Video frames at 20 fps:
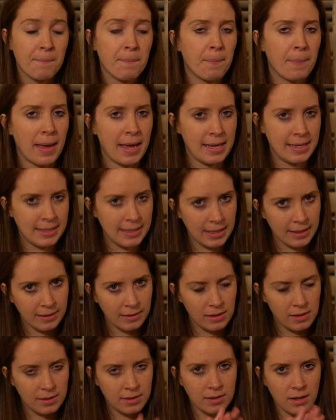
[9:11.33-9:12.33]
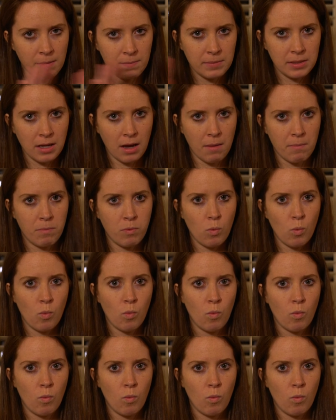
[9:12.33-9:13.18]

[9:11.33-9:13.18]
basically sums up